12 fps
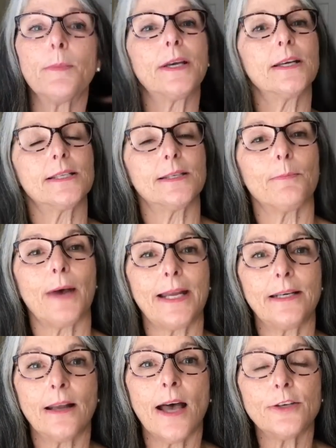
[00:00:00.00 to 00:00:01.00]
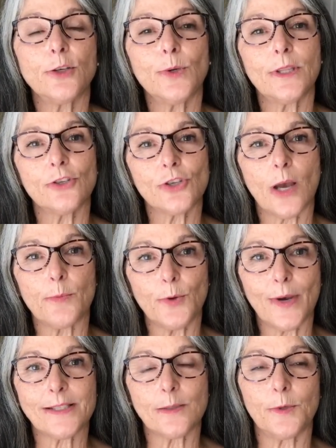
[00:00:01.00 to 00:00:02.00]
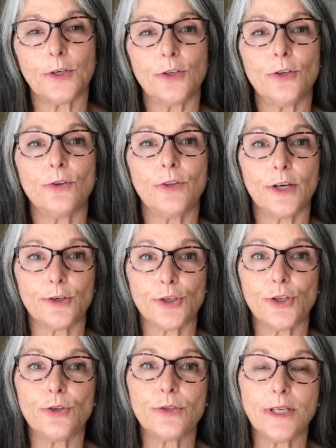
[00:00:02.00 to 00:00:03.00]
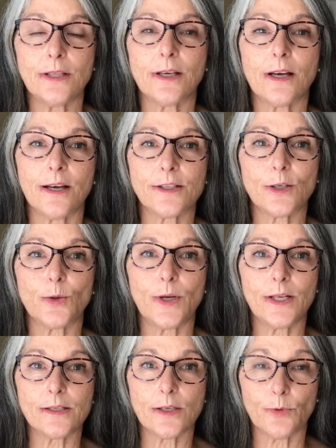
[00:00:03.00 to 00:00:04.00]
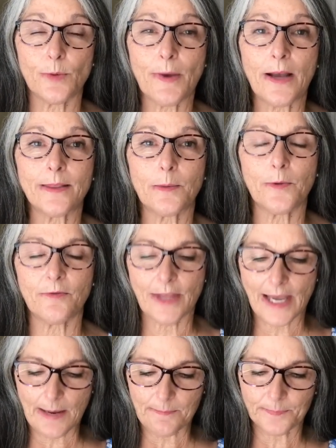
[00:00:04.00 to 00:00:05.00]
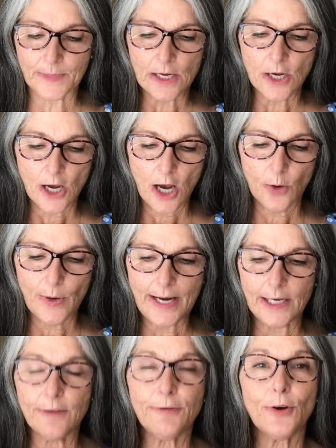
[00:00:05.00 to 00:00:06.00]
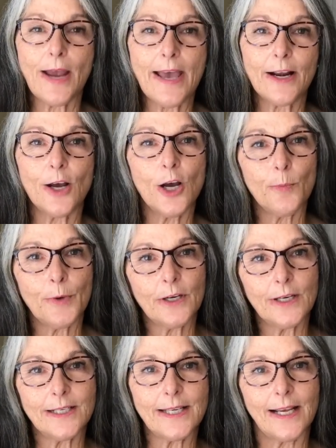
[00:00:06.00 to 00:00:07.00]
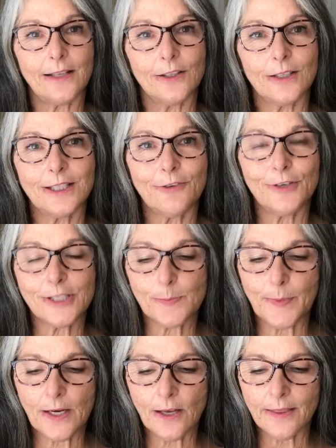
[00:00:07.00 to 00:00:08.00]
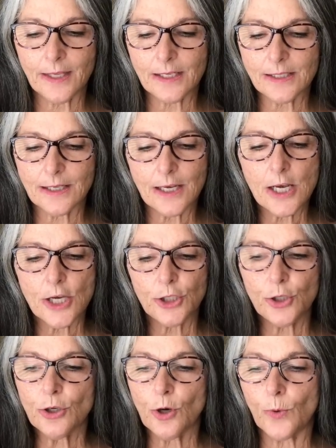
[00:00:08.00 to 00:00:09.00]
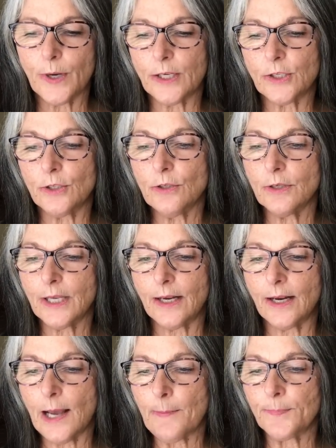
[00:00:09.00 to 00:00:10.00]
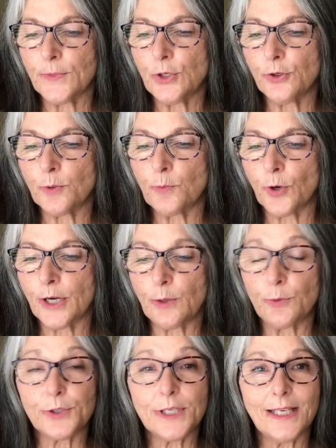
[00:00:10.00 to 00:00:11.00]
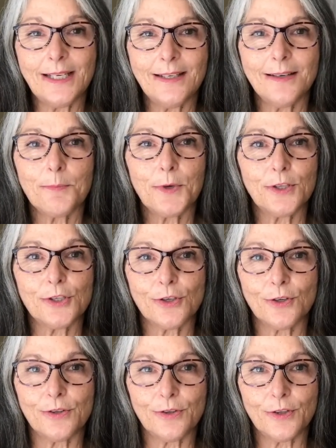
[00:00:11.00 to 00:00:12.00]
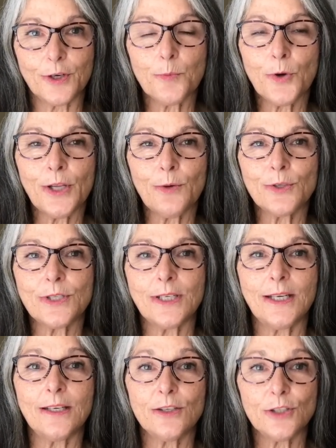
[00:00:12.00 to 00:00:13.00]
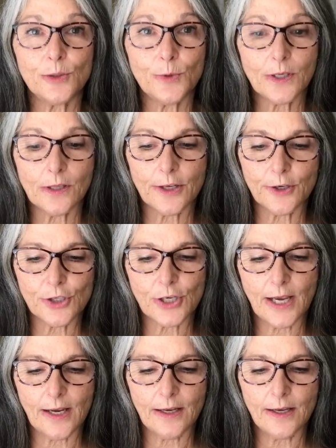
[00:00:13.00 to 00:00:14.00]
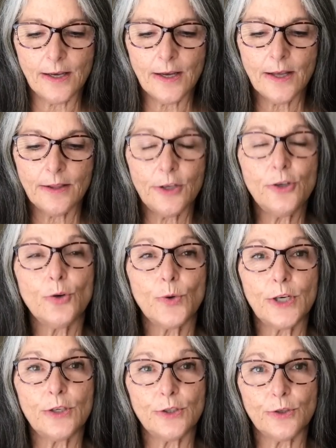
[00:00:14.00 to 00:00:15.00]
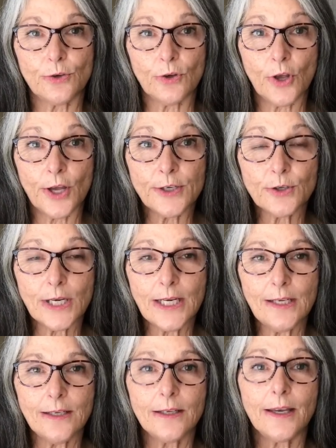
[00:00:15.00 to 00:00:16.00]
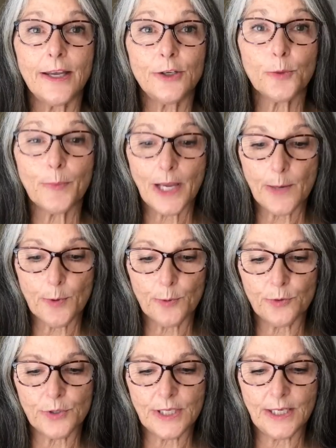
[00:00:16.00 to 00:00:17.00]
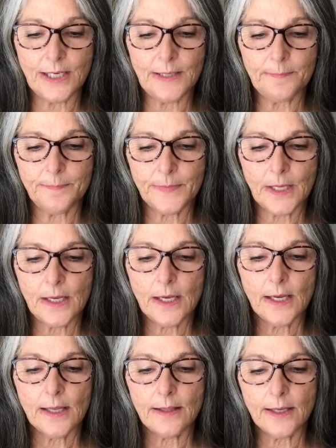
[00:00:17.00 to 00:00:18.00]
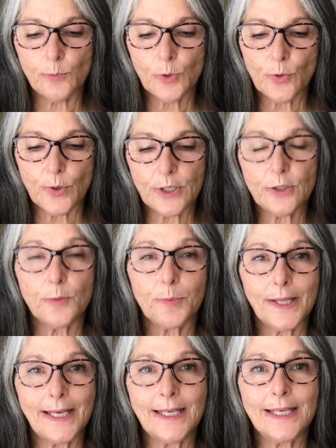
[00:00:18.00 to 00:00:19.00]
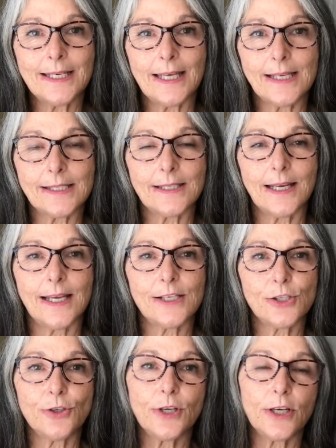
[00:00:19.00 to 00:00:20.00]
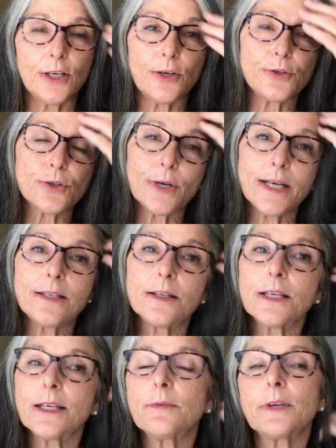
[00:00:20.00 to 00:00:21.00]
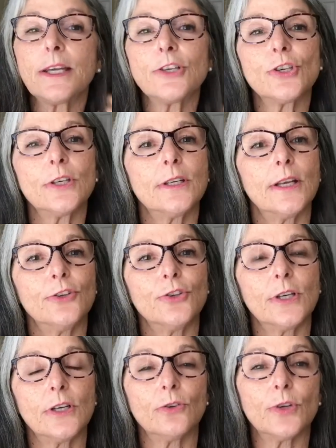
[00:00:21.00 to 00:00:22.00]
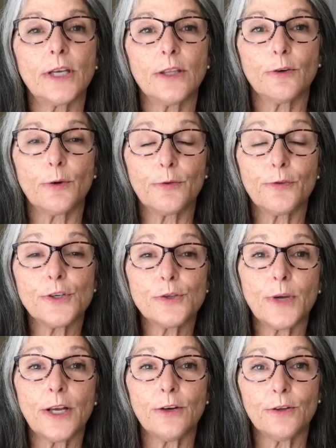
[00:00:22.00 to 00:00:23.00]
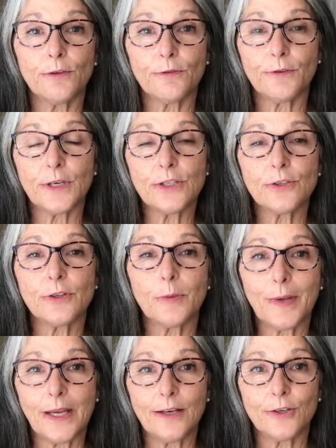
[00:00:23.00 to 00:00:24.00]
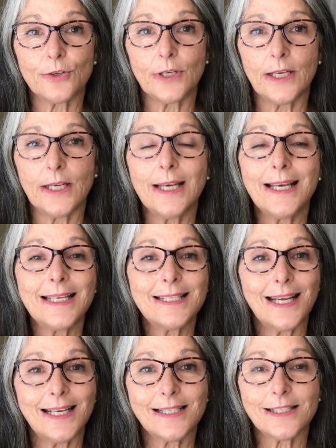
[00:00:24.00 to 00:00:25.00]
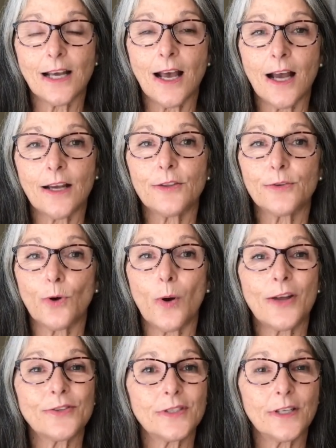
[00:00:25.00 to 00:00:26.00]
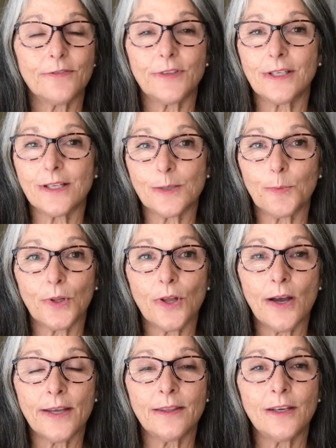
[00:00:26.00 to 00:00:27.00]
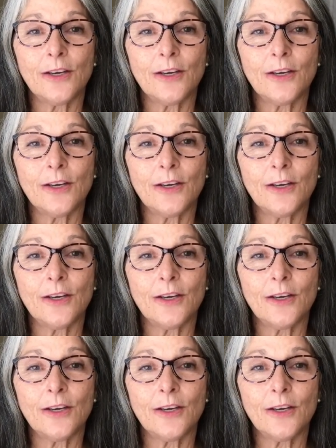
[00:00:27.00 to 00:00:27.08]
Because by not doing the job you ask them to do, they're choosing the consequence. So remind them of that. All right, if you're at home, we're going to take a little different spin on this. You're going to get up, do your morning routine, put the children through their morning routine, do a clutter check. Then you're going to do your laundry and your paper routine. Then we're going to do planning and desk day. So you're going to go straight to the kitchen and you're going to look in the refrigerator, the freezer, the pantry, take stock, throw out stuff that doesn't belong in